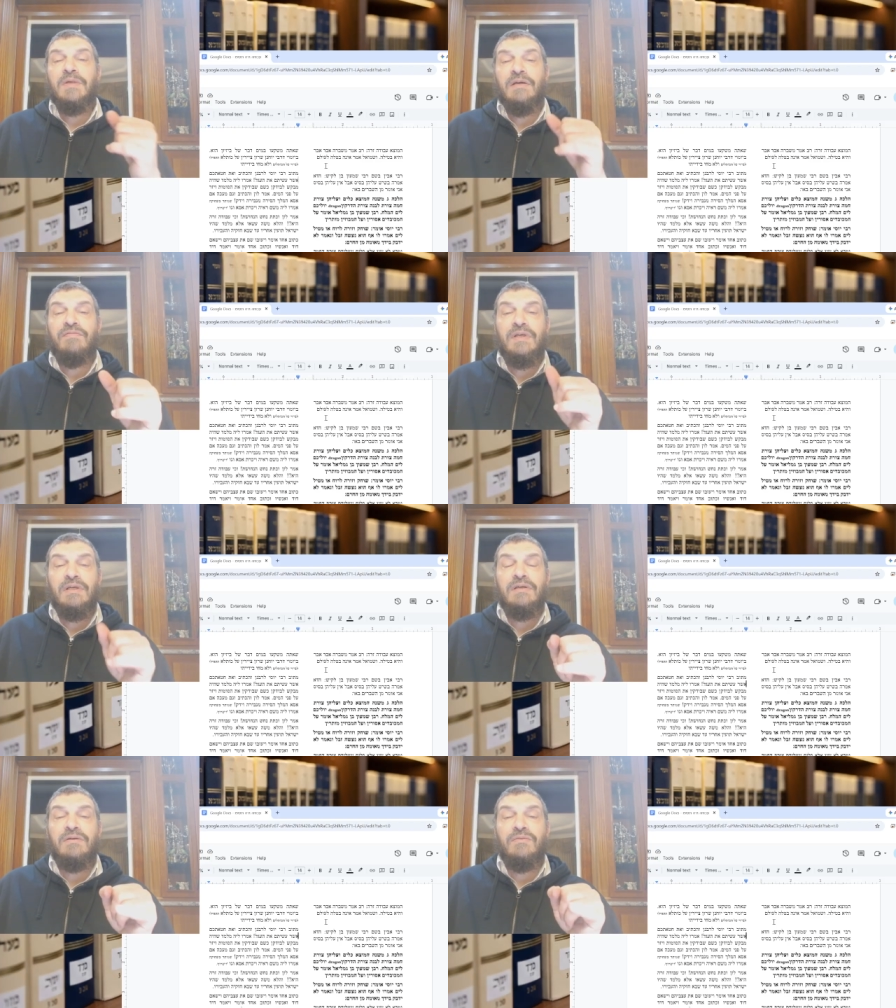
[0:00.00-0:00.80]
if
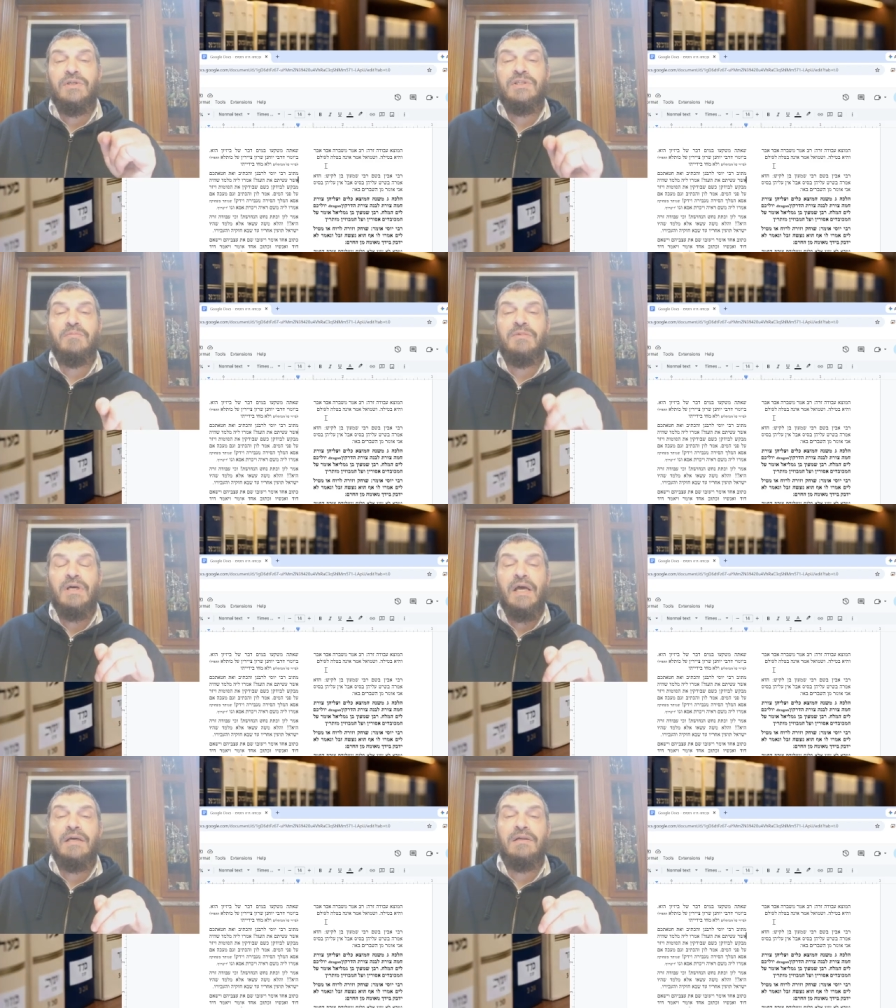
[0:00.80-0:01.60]
he worshipped the
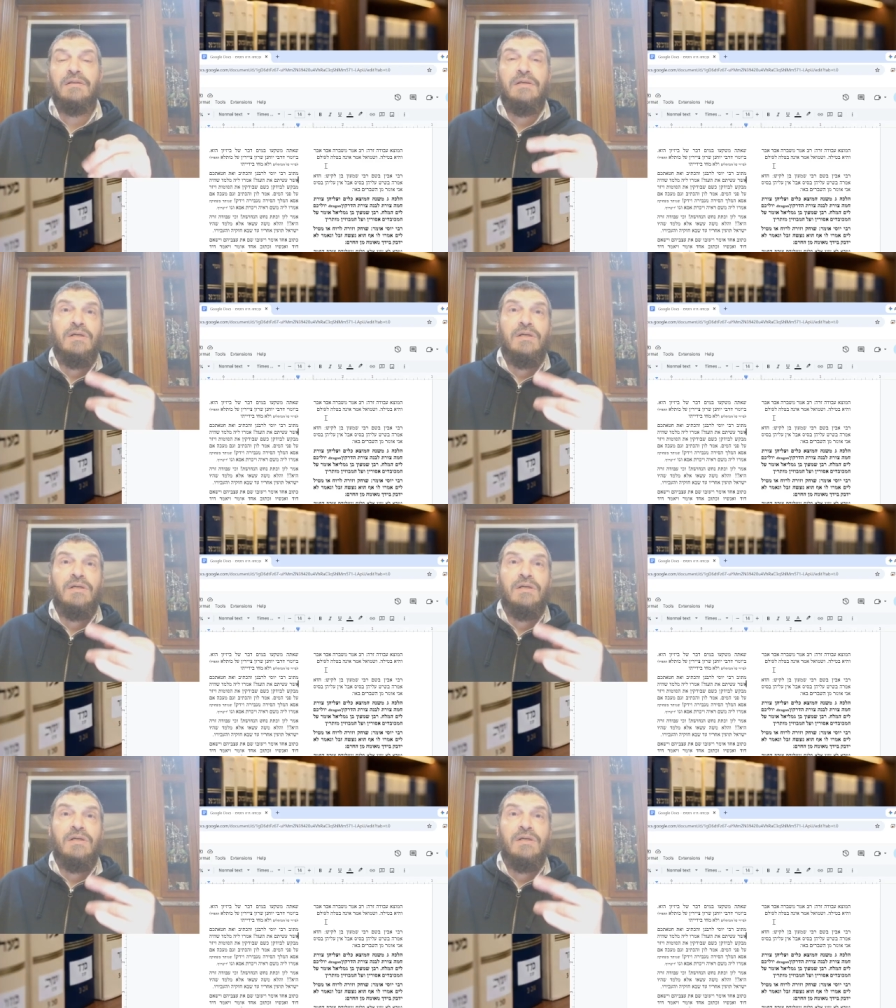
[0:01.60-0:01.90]
egel.